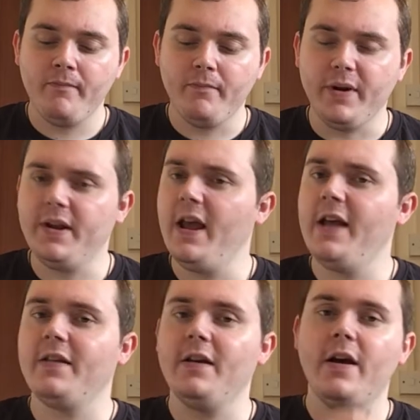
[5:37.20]
But yeah,
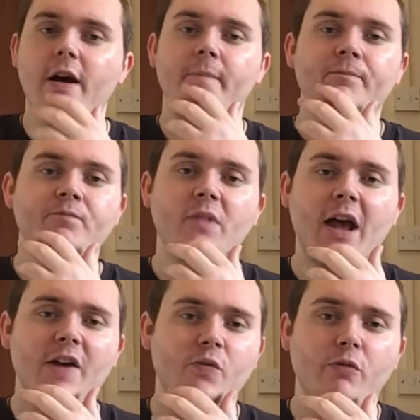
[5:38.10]
the
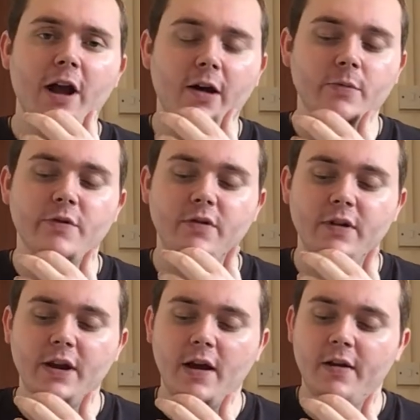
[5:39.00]
hash browns and
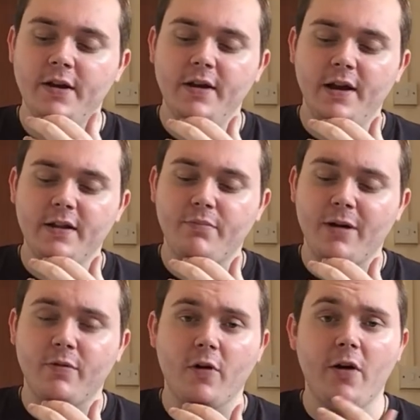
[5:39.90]
the
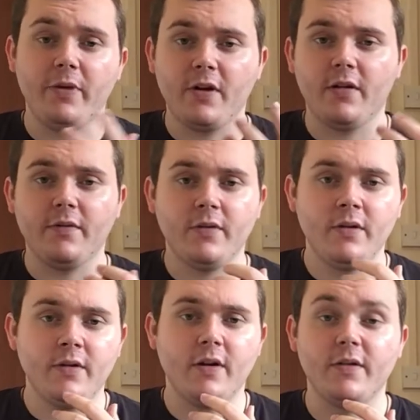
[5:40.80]
pepperami
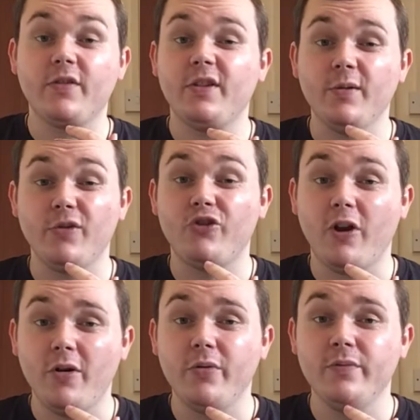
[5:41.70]
kind of still the
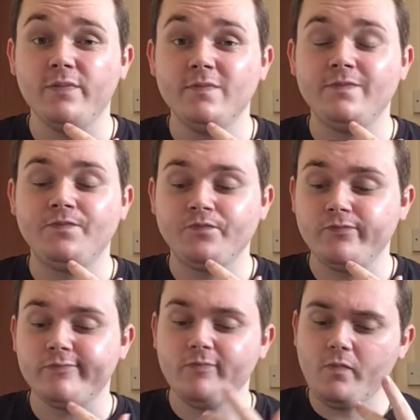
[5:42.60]
show.
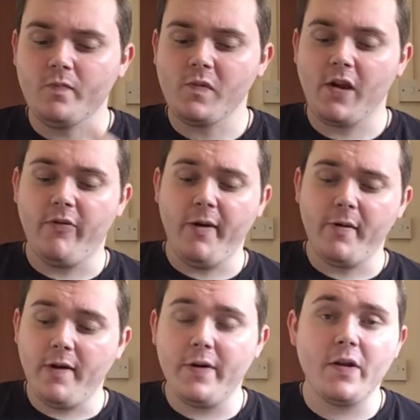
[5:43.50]

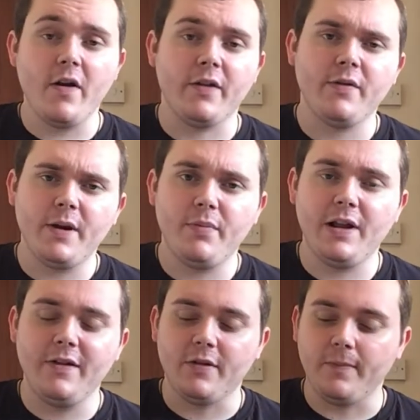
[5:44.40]
Very nice, very
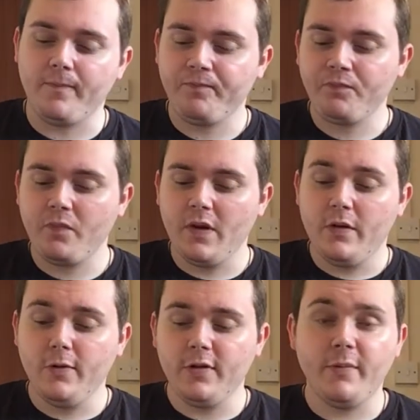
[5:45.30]
pleasant.
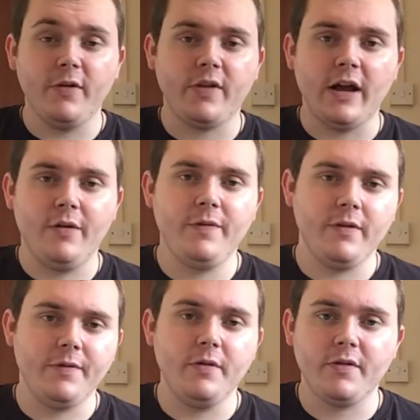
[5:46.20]
Not the most healthy of
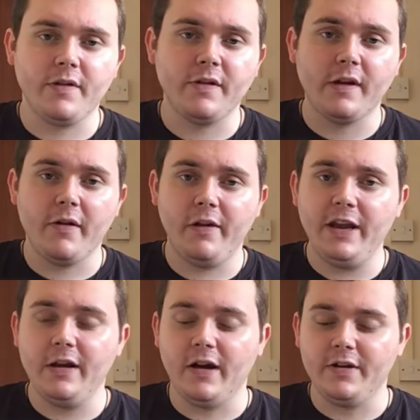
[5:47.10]
foods necessarily.
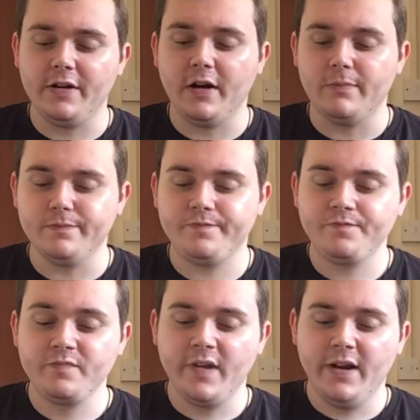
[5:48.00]
I did
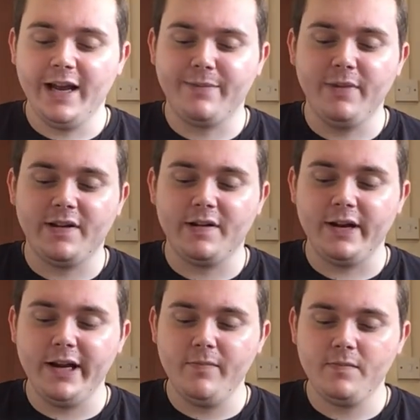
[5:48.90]

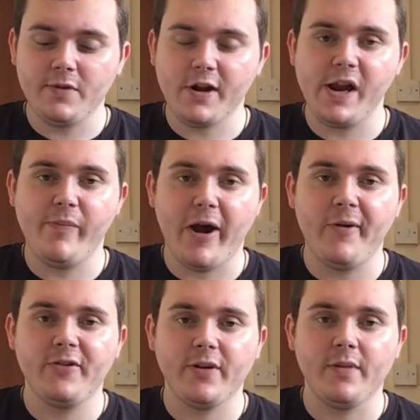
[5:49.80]
admittedly keep
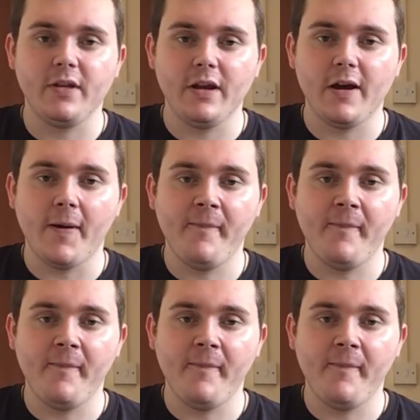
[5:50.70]
out some of the